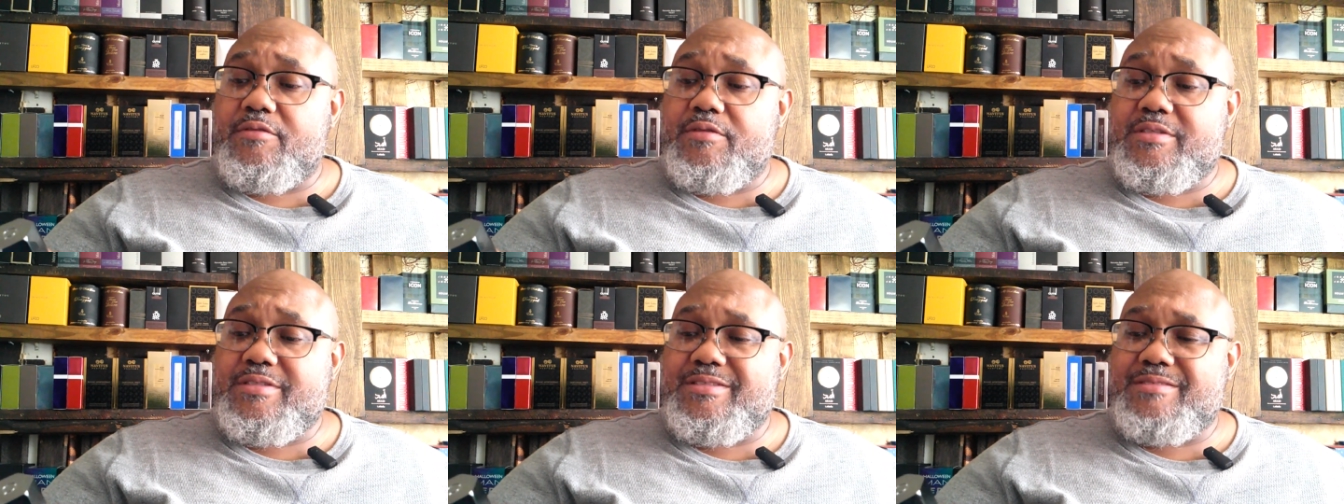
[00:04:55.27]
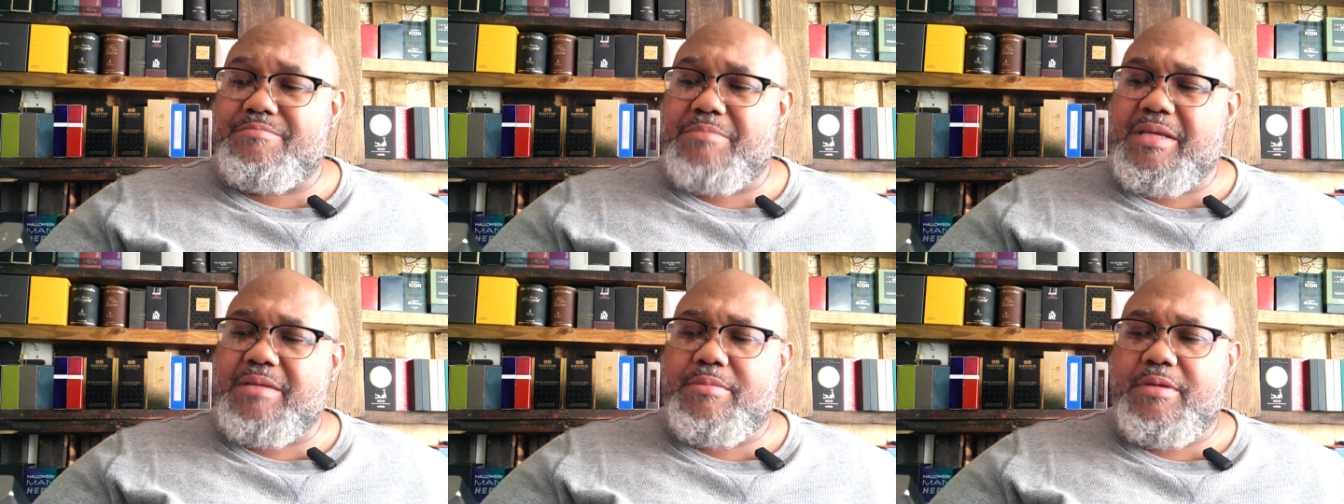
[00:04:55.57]
It's
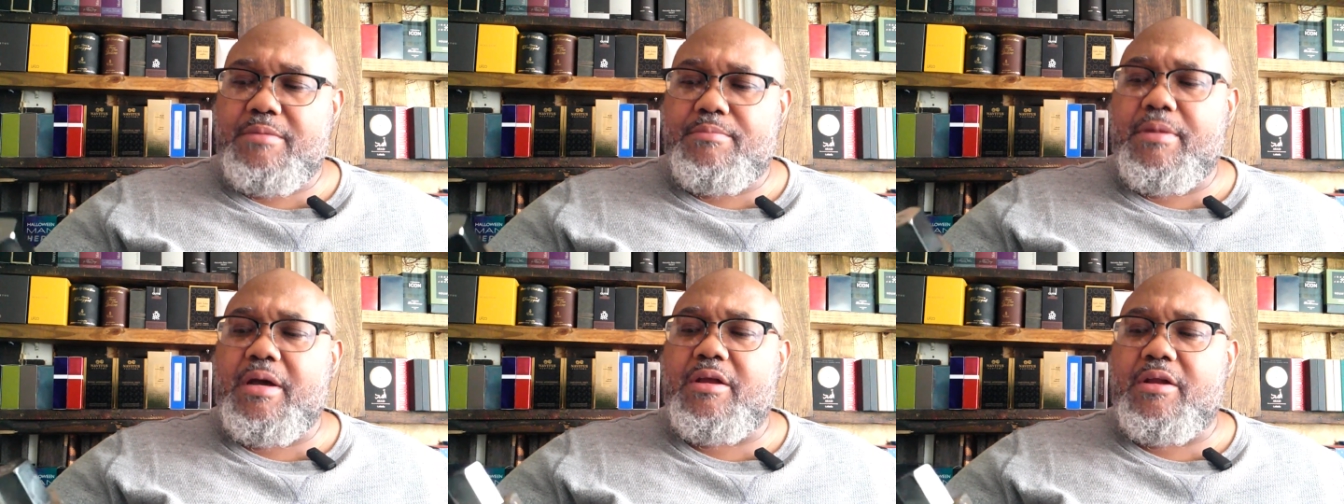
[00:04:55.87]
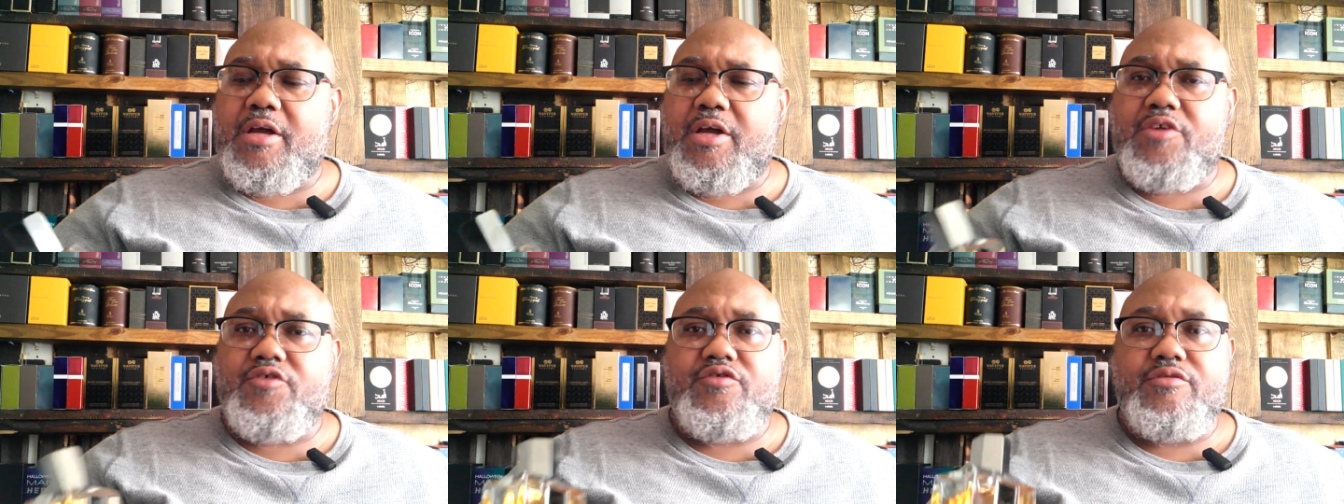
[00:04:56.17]
maybe about a
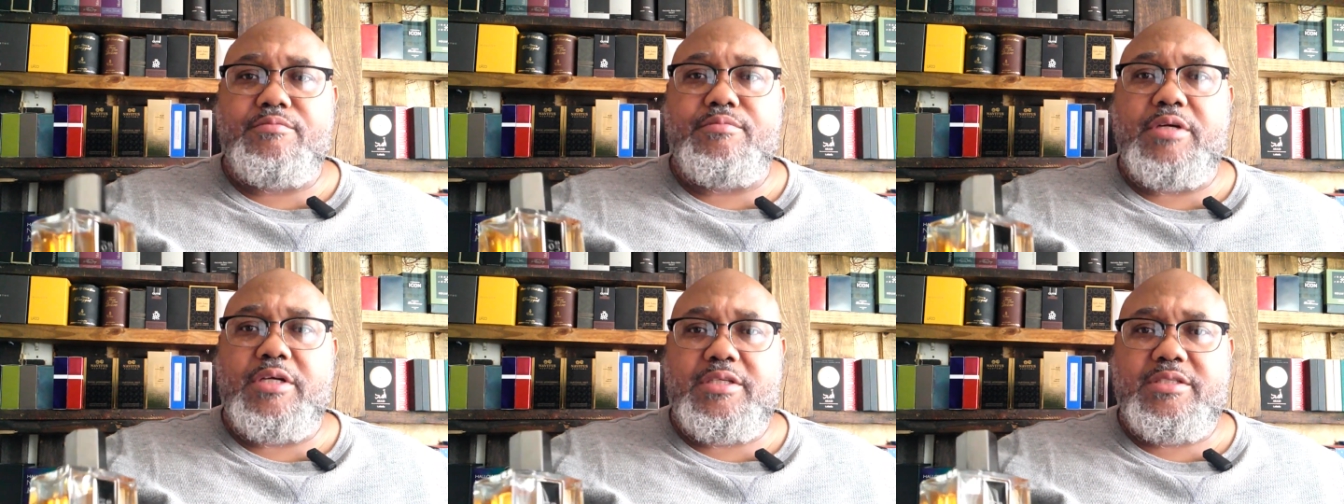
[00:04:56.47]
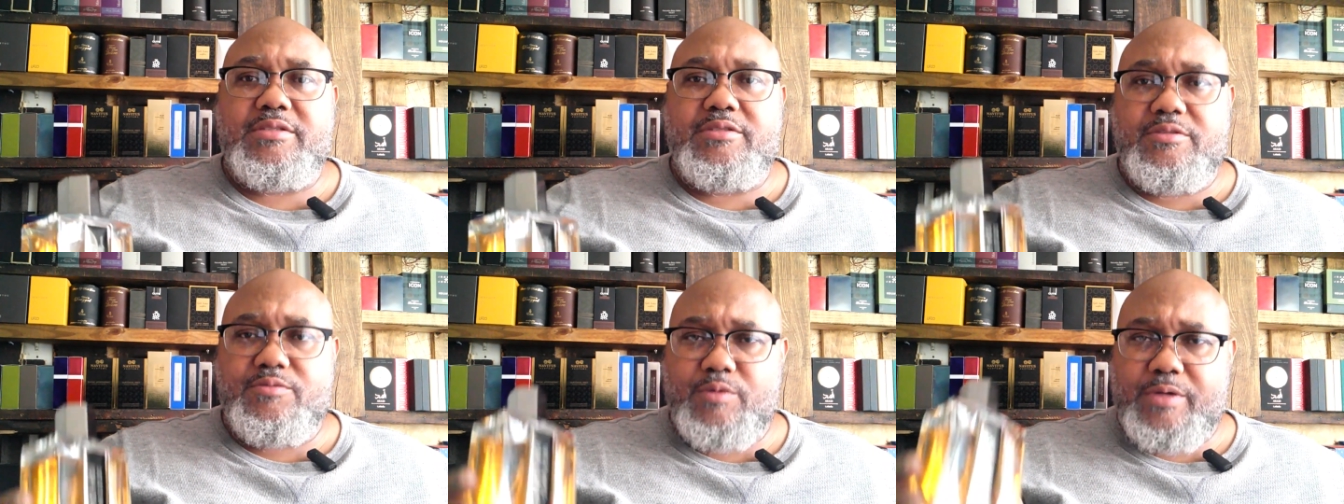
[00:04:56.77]
hundred bucks is
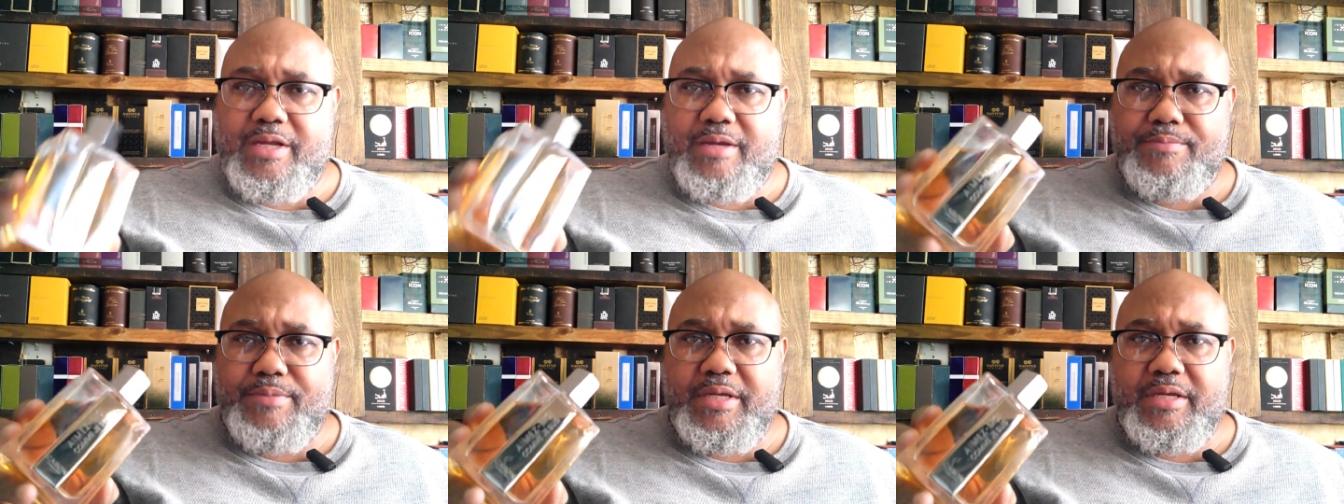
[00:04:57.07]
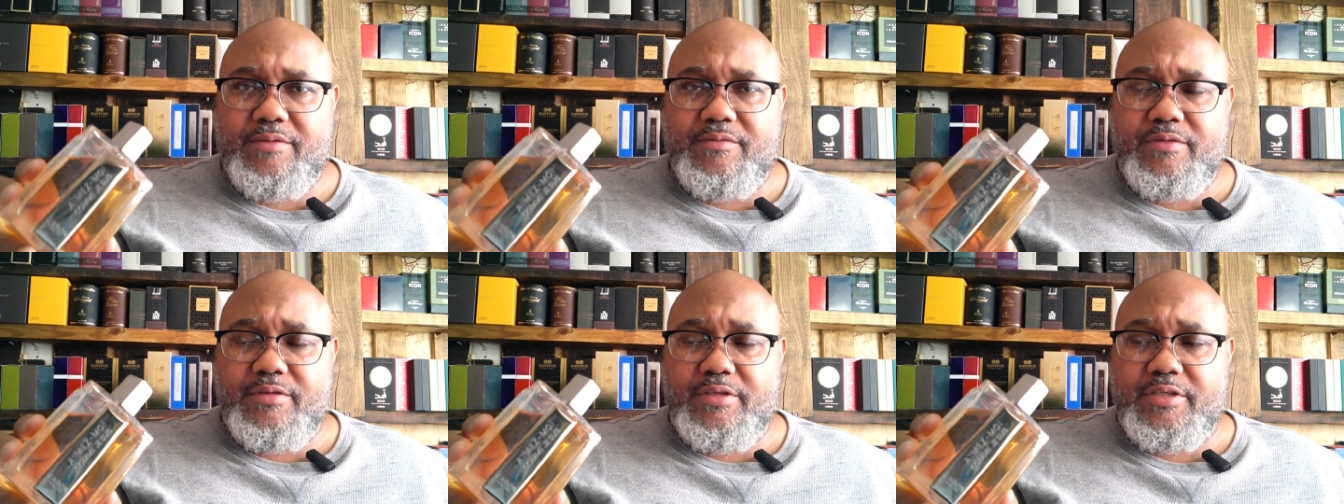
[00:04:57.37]
what I paid for
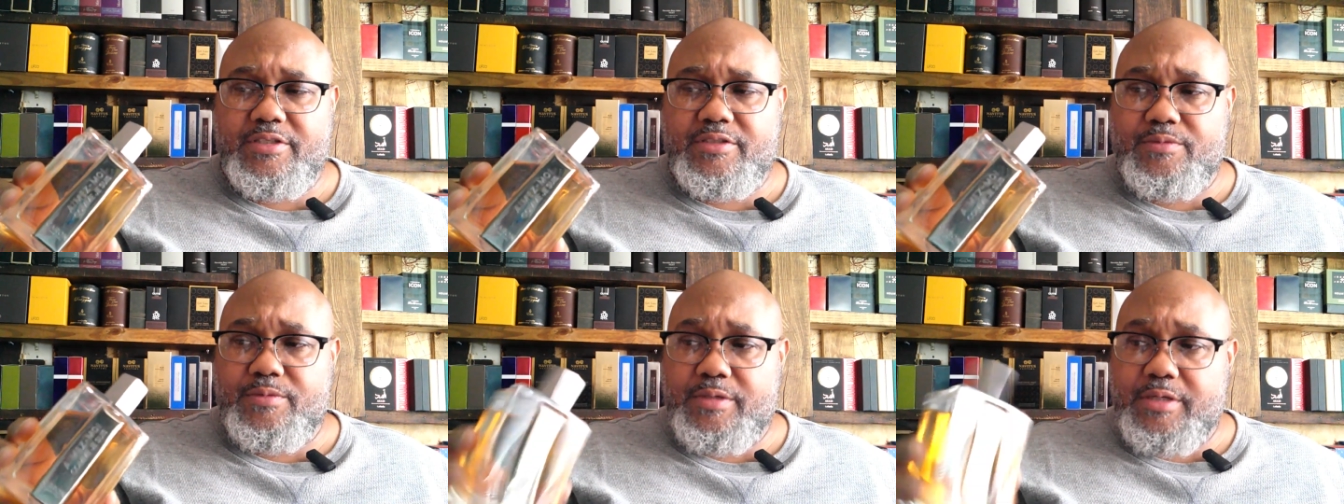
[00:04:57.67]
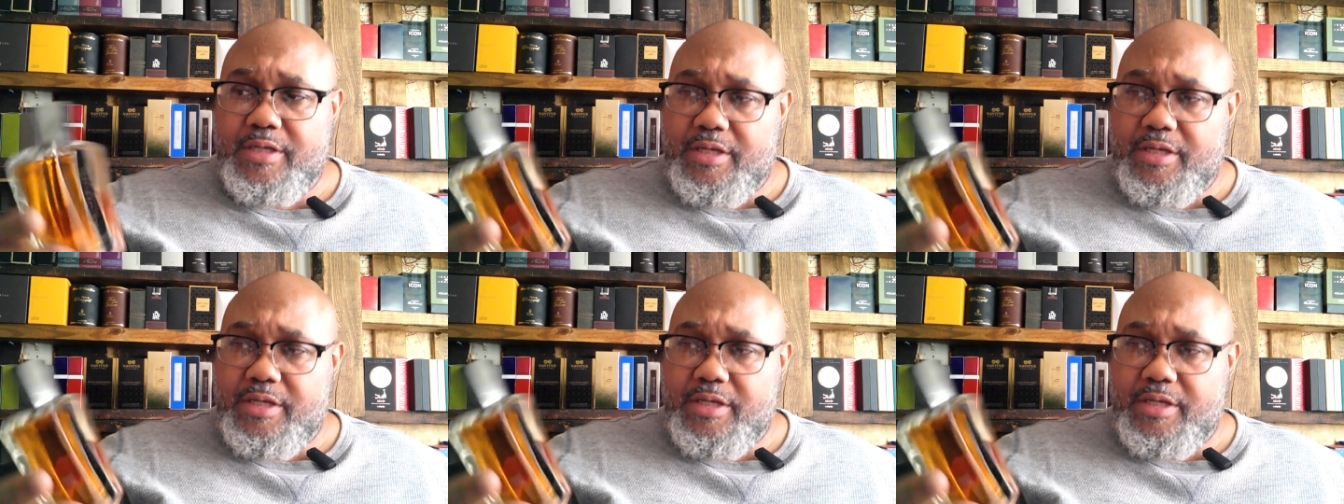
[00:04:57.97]
this one.